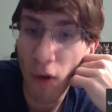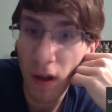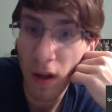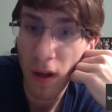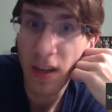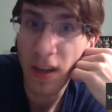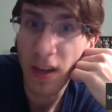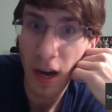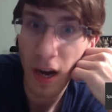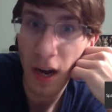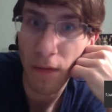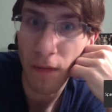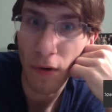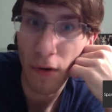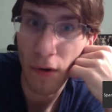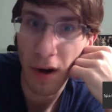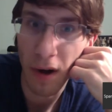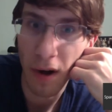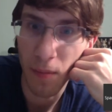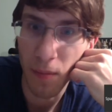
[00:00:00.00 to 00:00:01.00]
really excited for
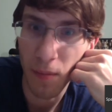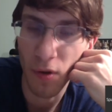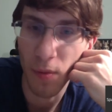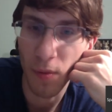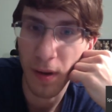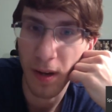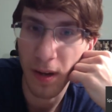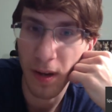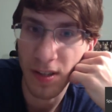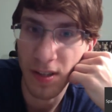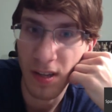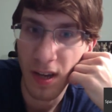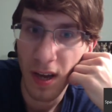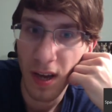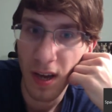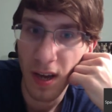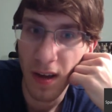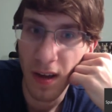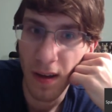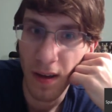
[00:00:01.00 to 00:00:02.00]
Grand Blue because
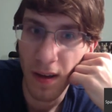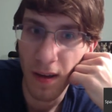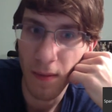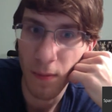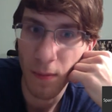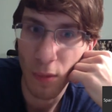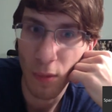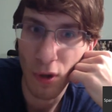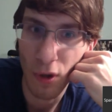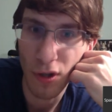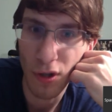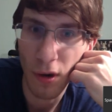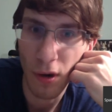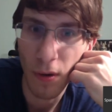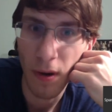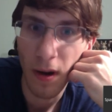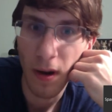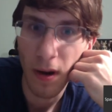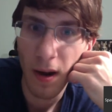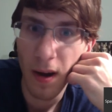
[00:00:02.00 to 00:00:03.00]

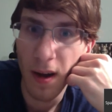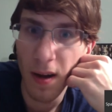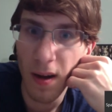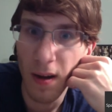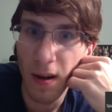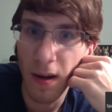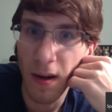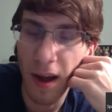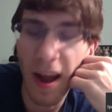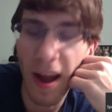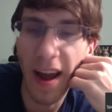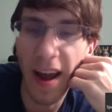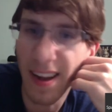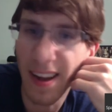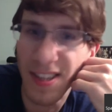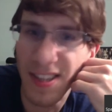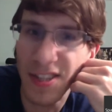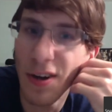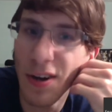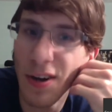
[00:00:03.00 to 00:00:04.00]
Bushiroad
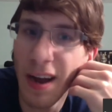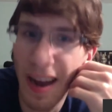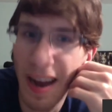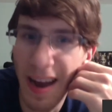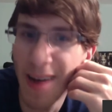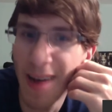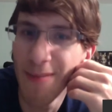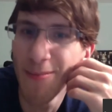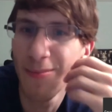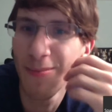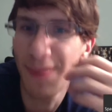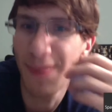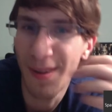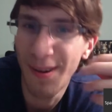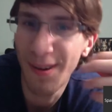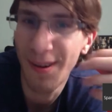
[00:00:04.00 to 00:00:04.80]
hates Grand Blue.